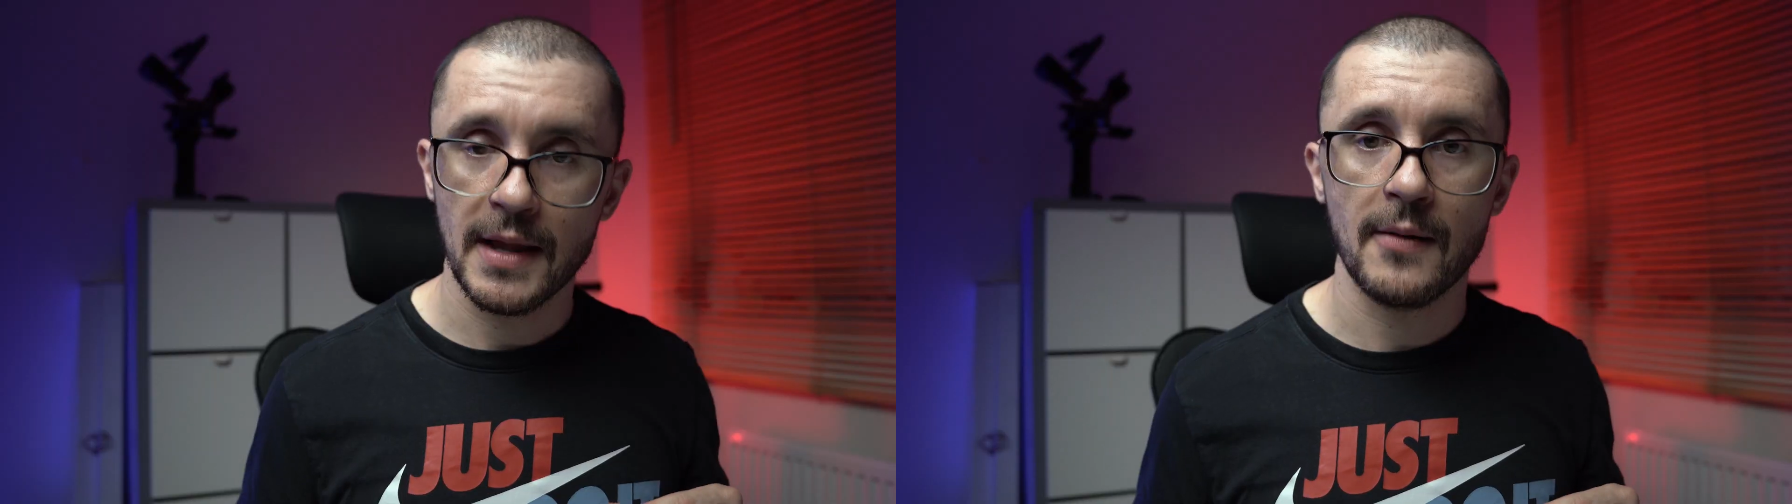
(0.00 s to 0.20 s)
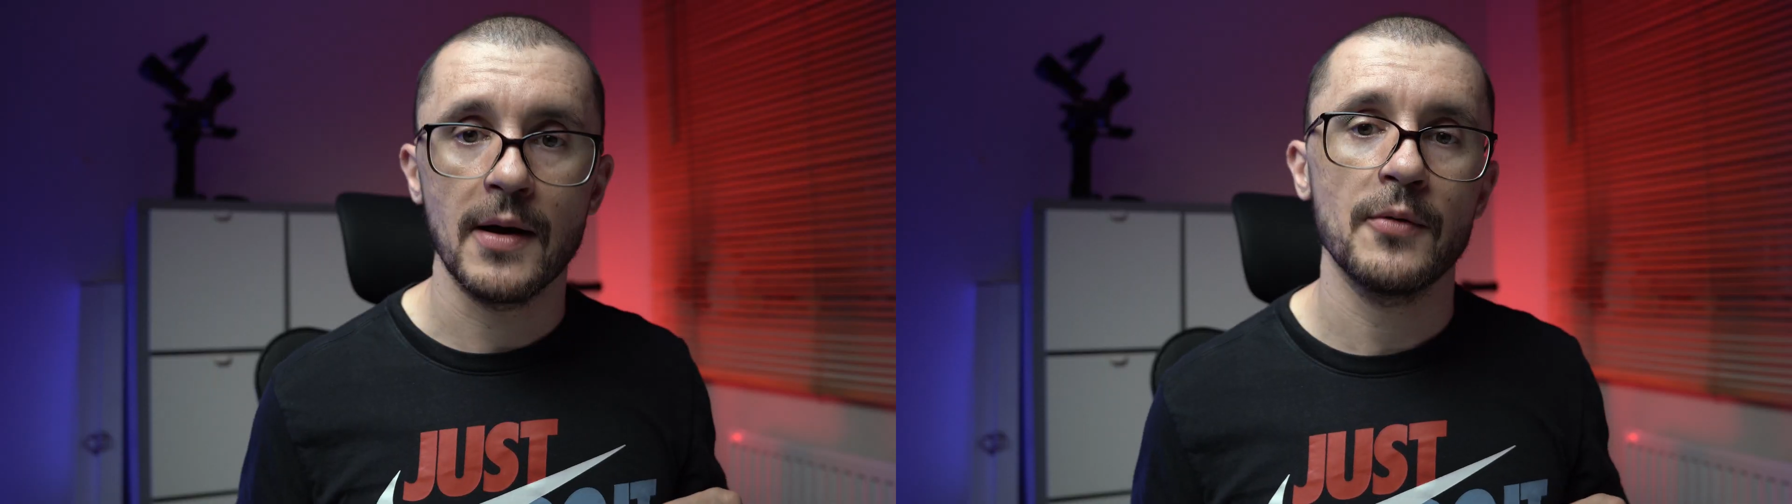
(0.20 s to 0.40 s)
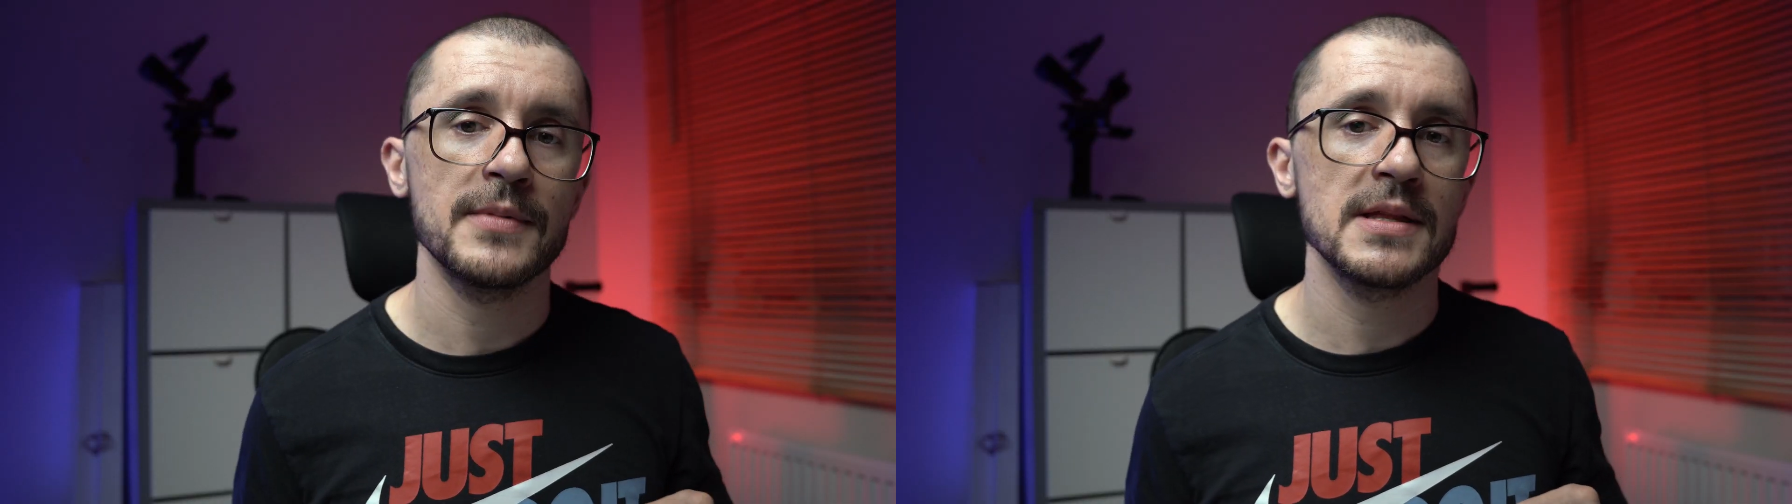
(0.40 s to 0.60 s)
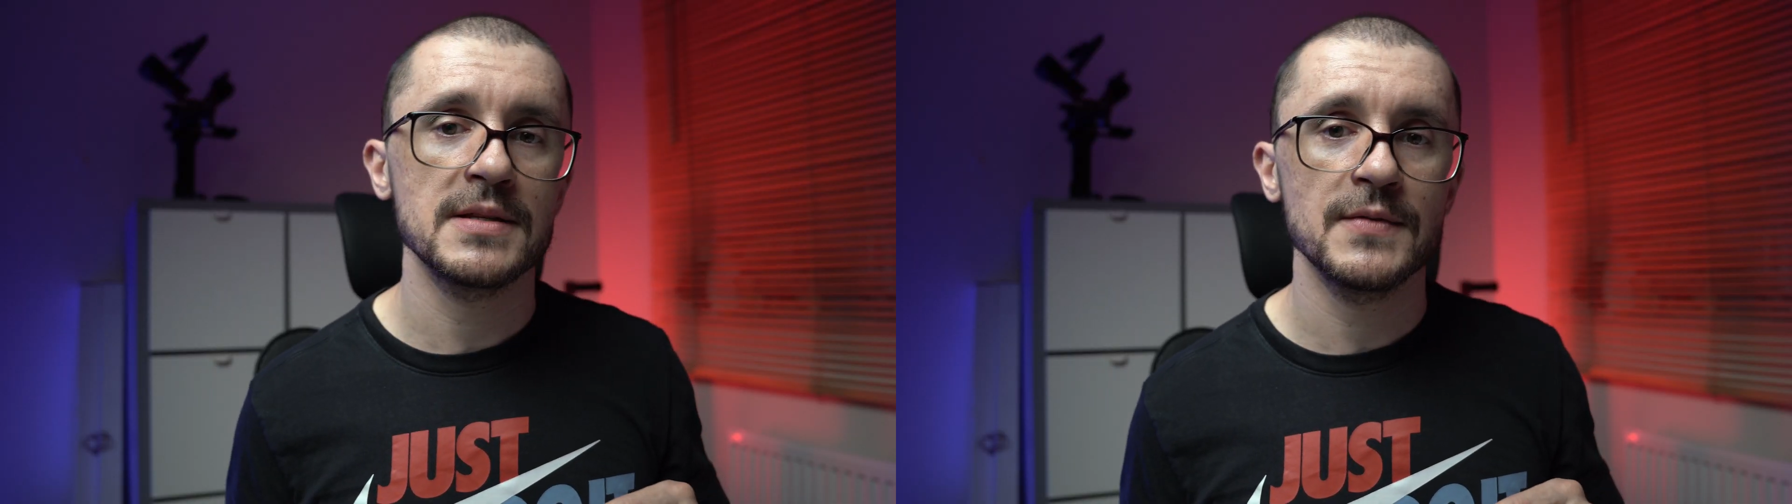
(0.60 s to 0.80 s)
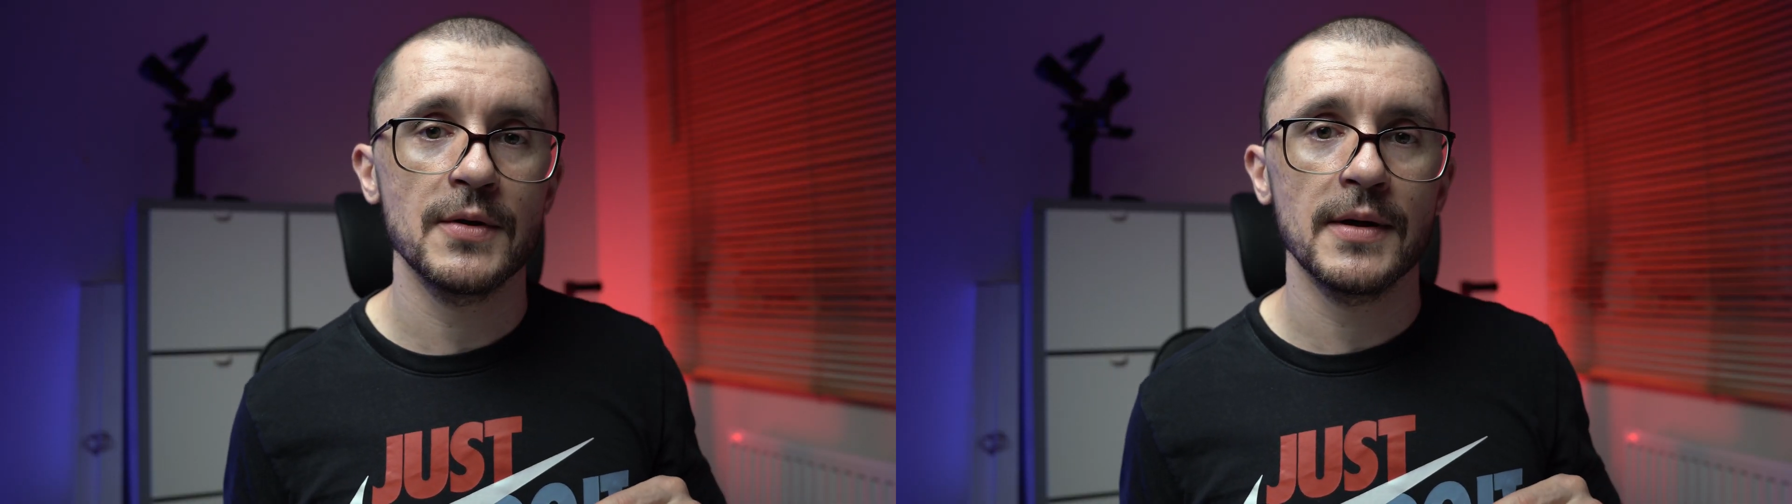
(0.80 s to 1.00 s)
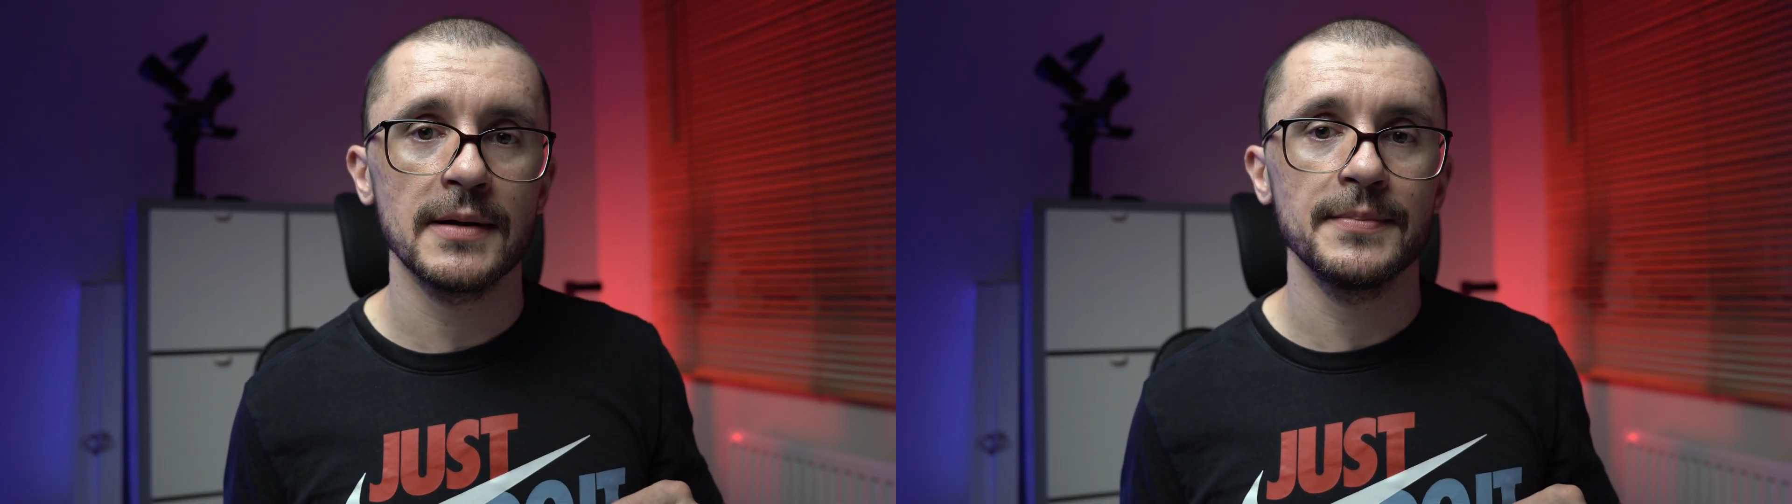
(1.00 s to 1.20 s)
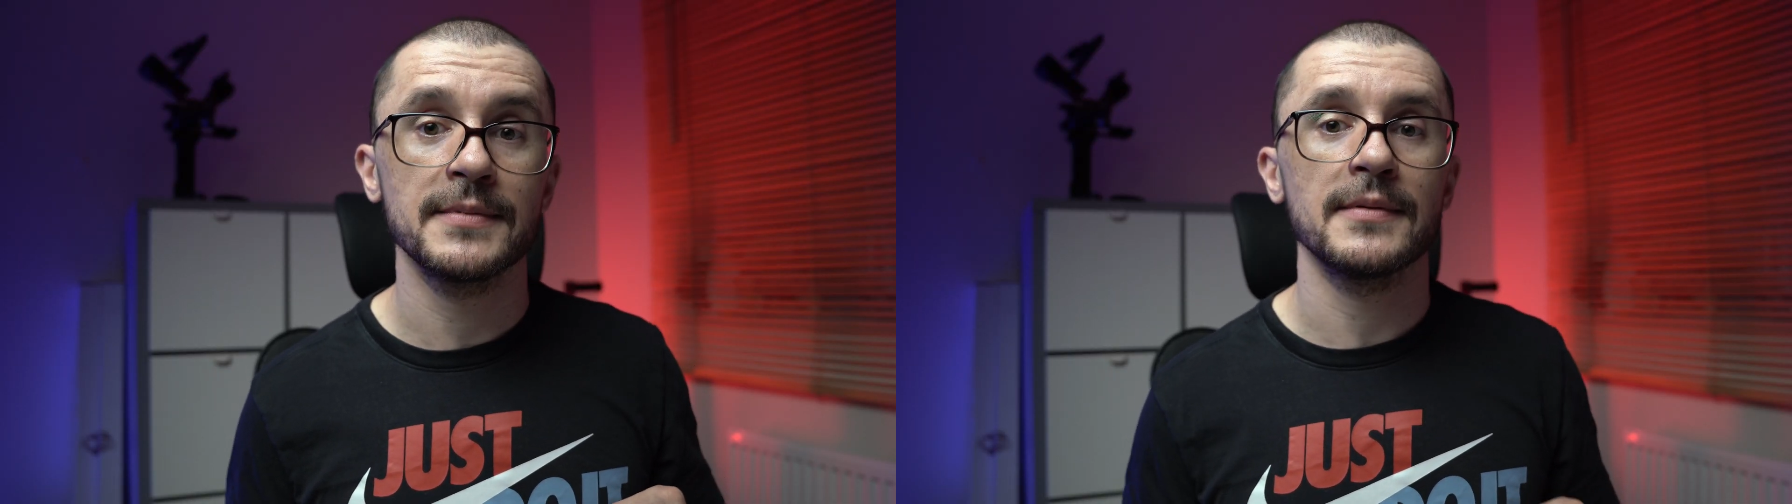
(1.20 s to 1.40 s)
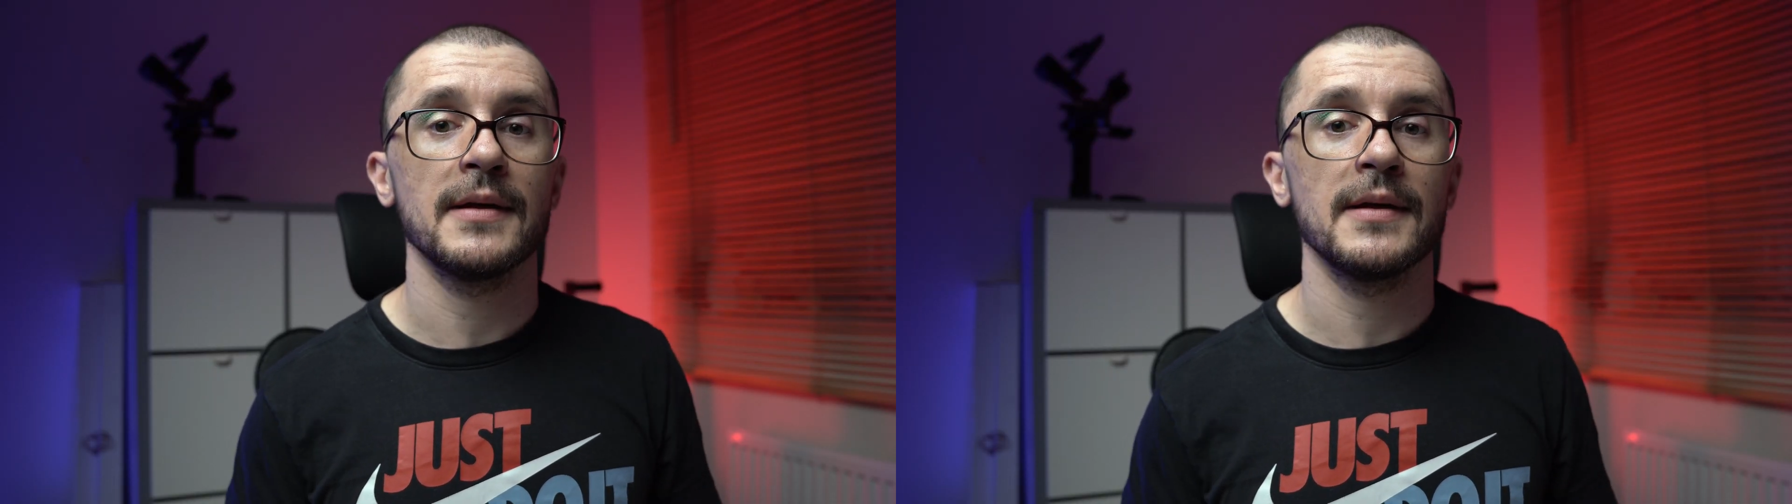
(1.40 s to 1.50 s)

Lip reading: Now, I hope that this video helped